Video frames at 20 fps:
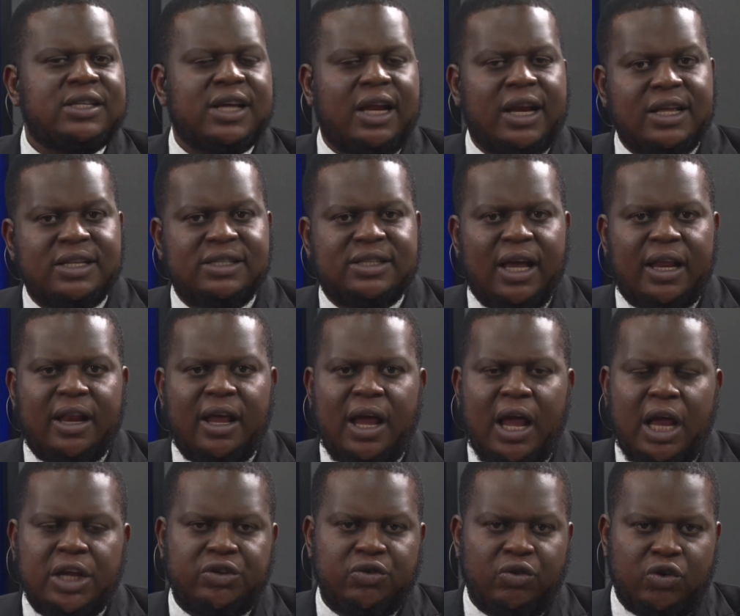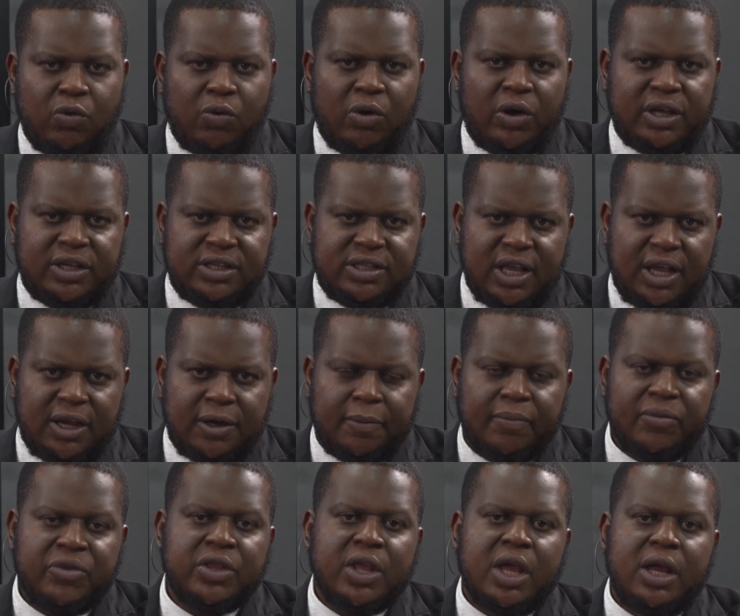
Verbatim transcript: he's an insider and should know what he's saying.